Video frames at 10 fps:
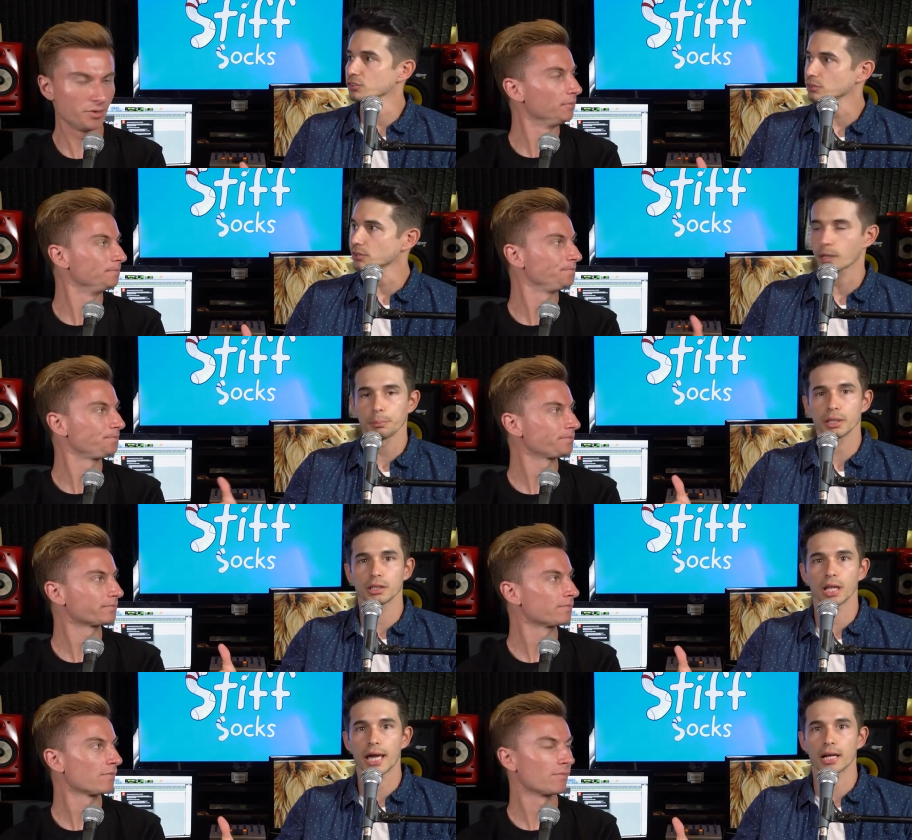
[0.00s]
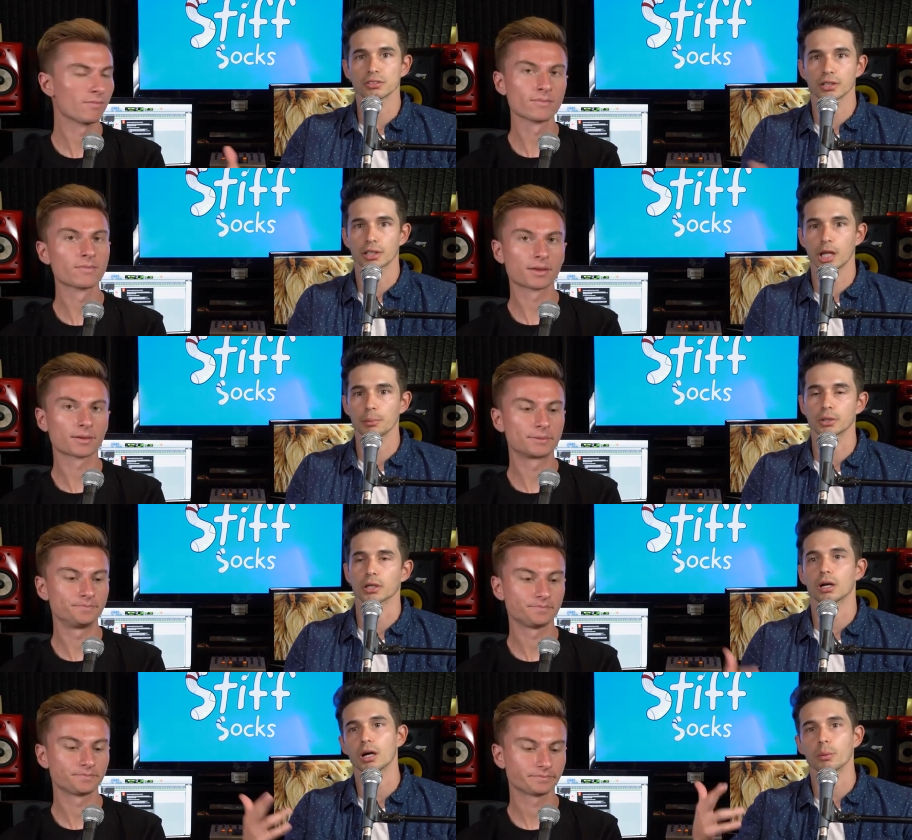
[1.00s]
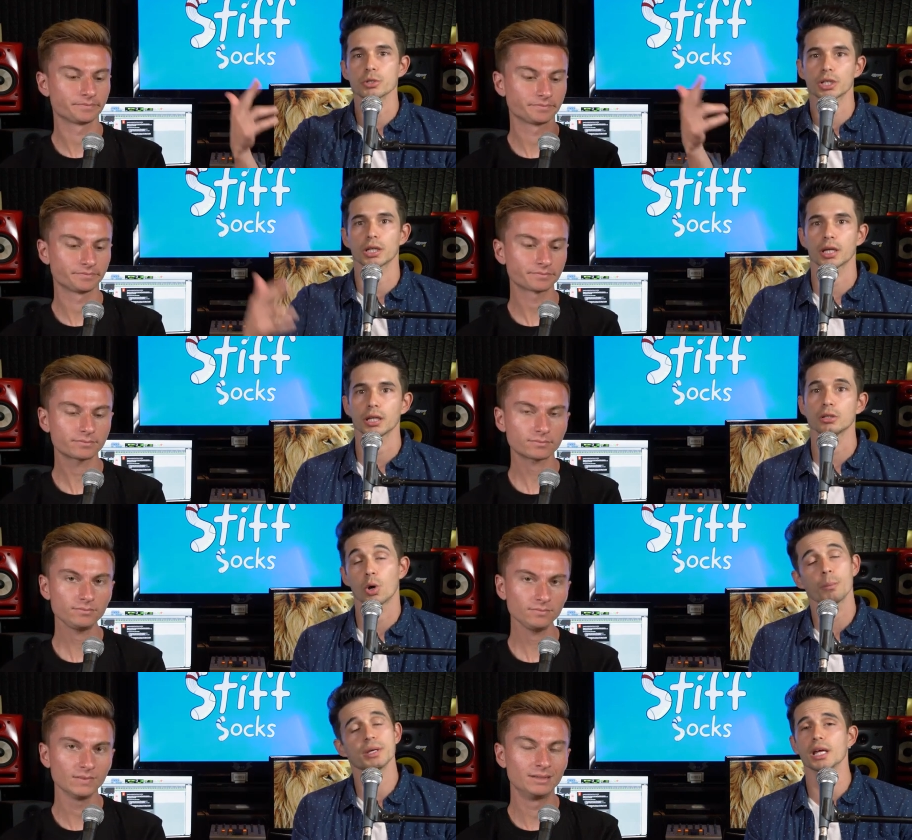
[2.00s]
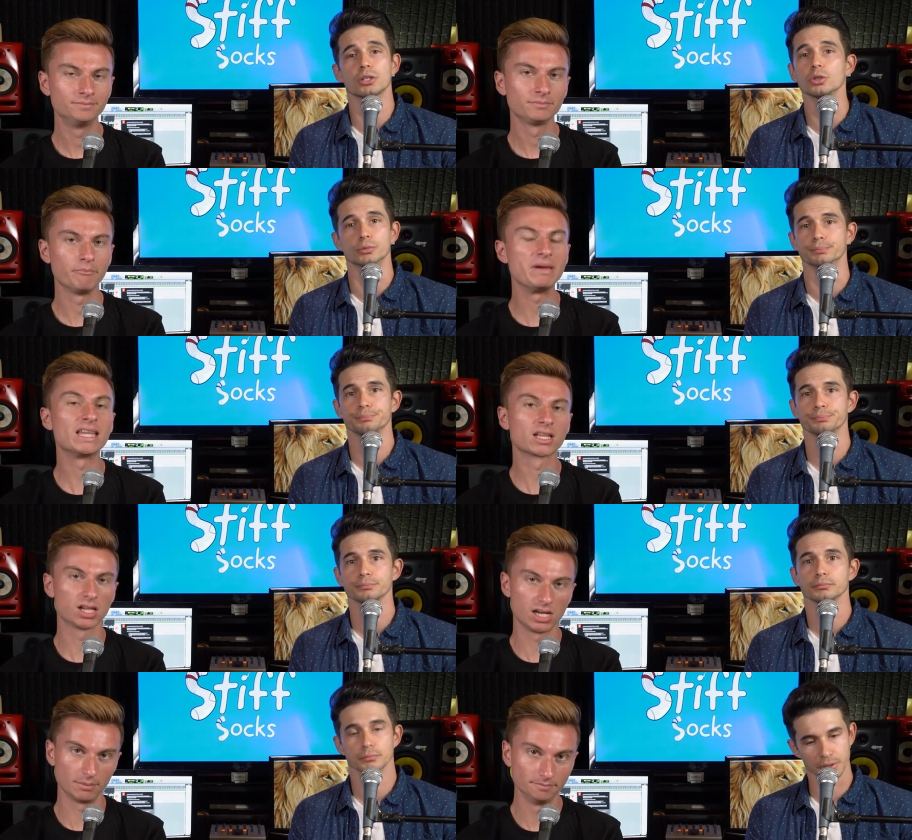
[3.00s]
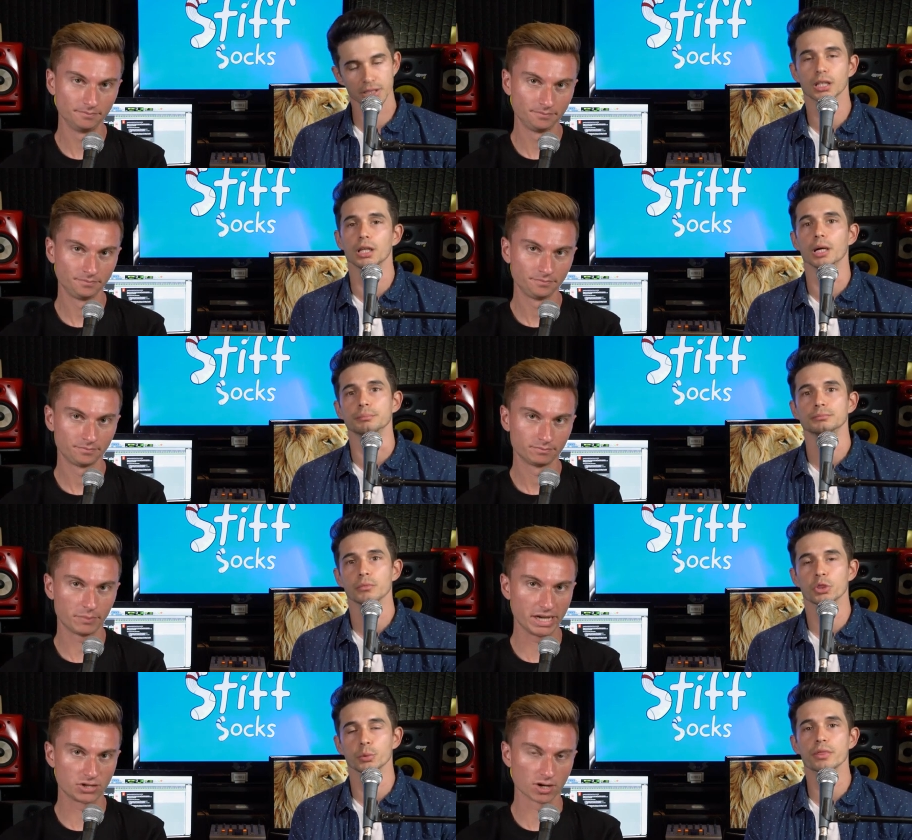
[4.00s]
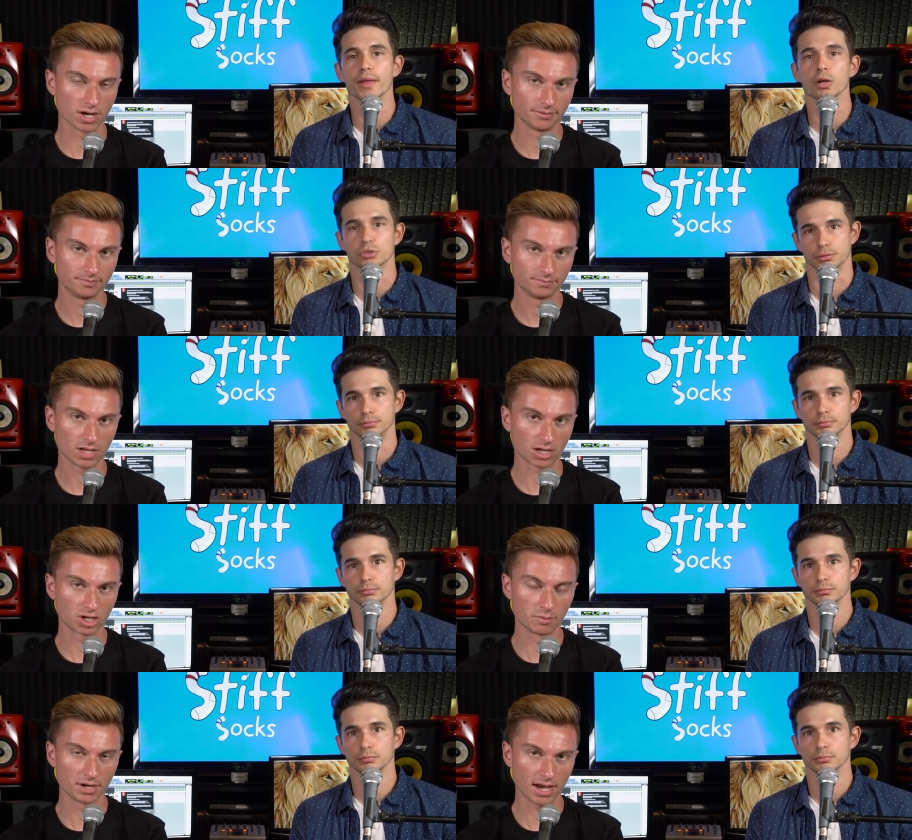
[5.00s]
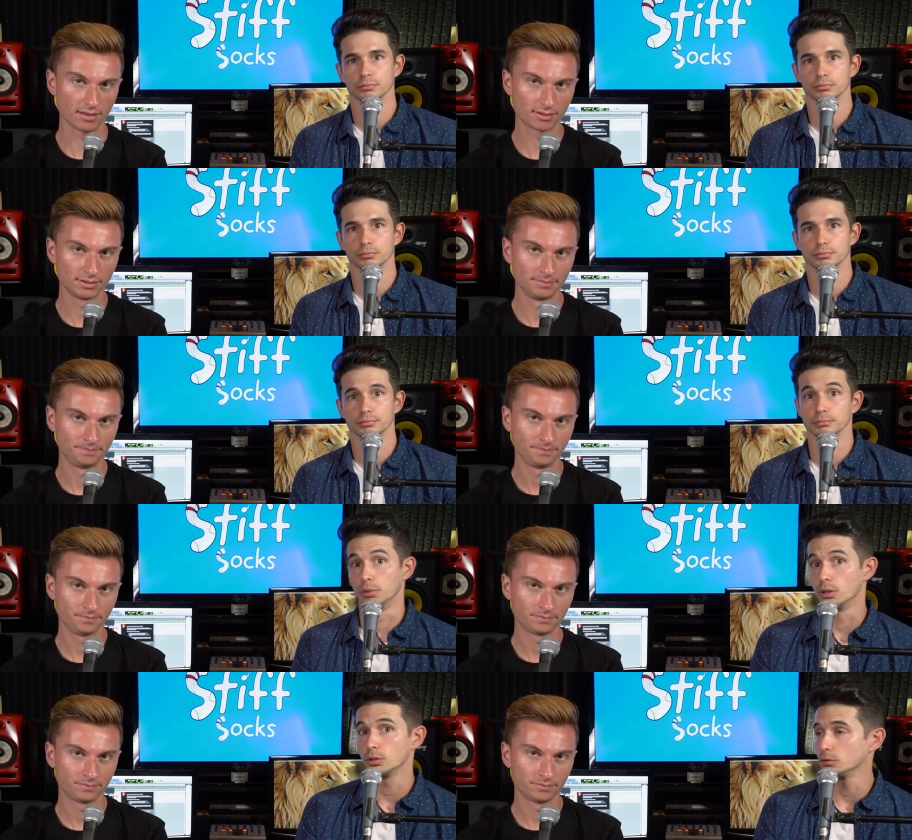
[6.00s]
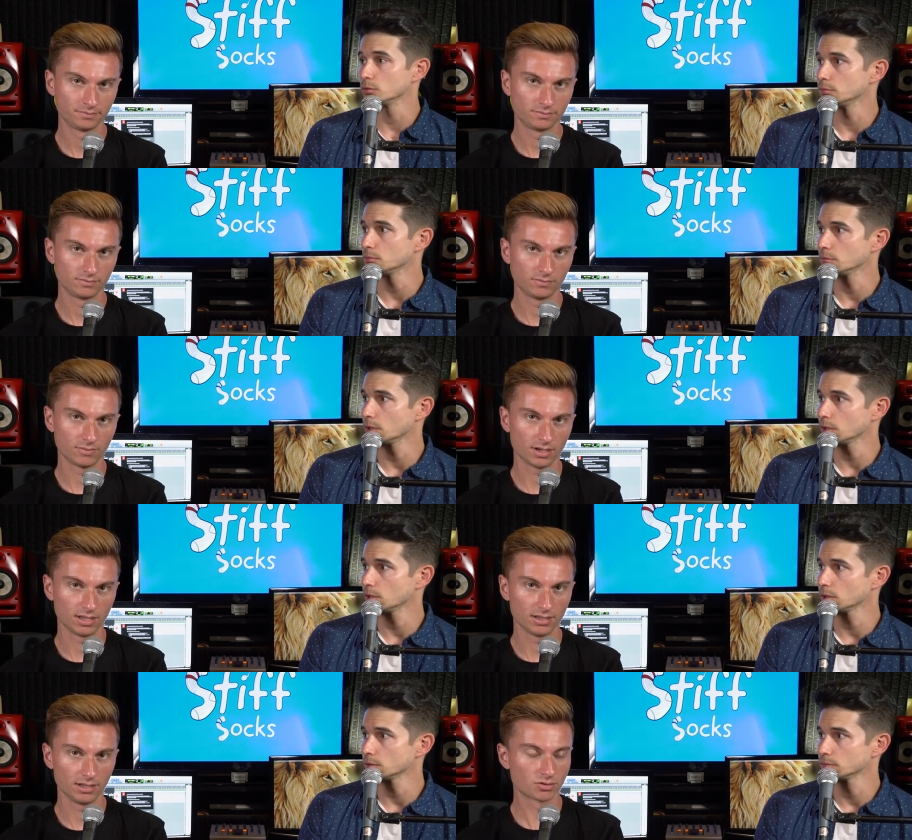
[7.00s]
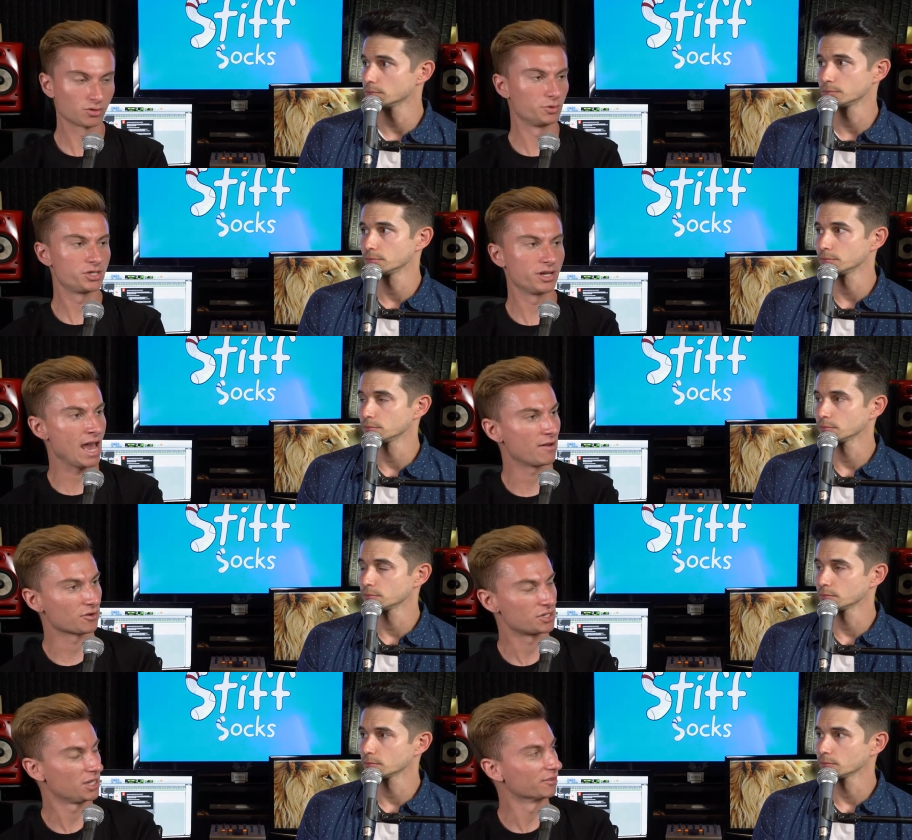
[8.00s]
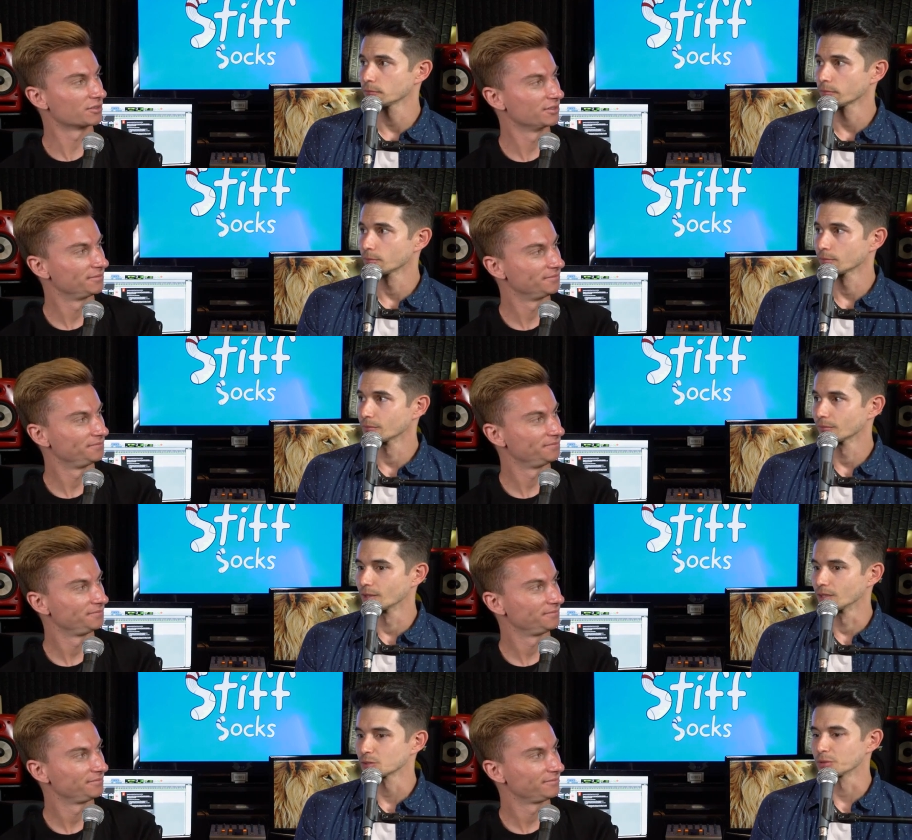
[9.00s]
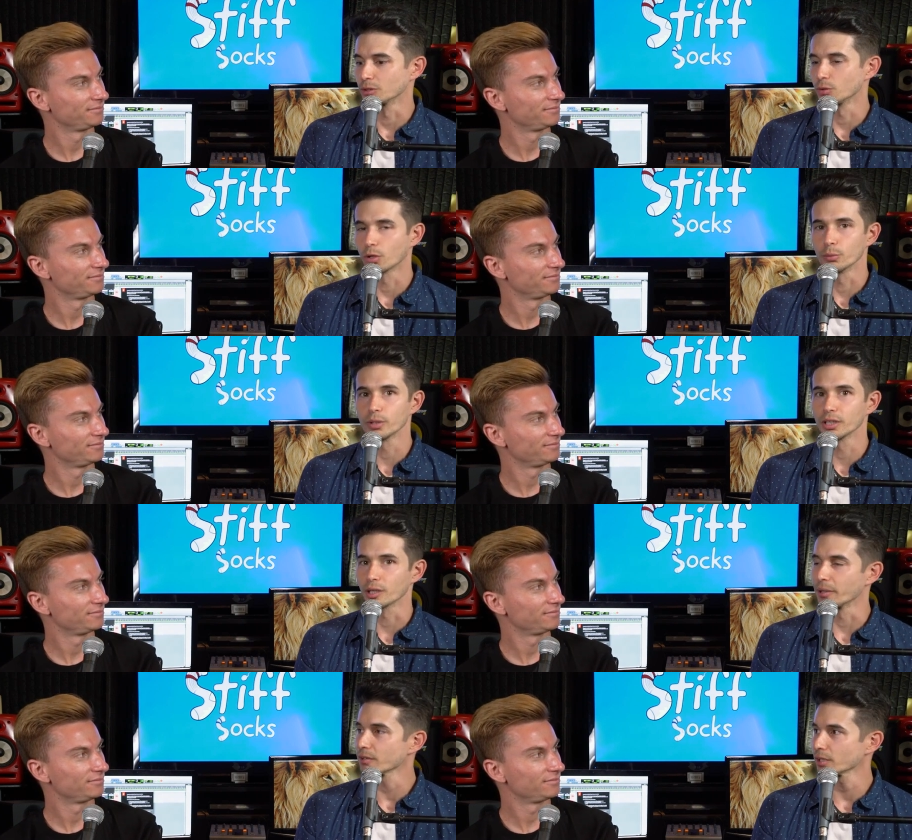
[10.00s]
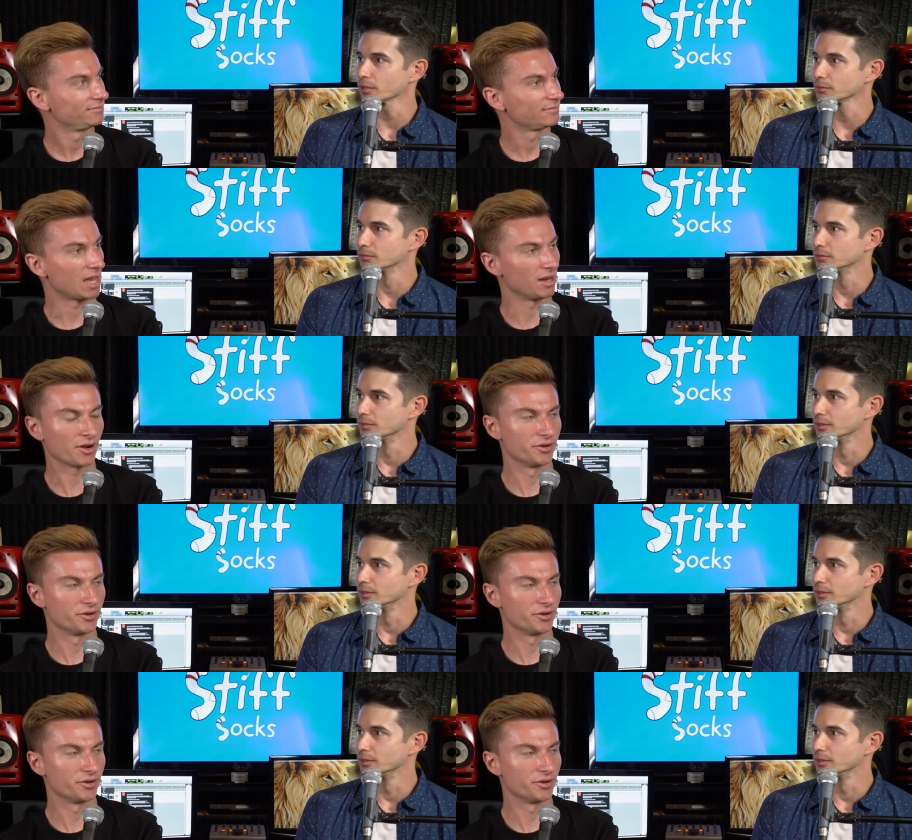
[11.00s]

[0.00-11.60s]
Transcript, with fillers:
Speaker 1: dude. It's like a big line outside the club, and you're like, oh, I wish I can get in. Don't be that dude. Be in the club. Be in the club. Patreon. 3,000. October
Speaker 2: 9th. Boom. That was cool. We did an ad for ourselves.
Speaker 1: That's pretty cool. Are we gonna get paid for it? I don't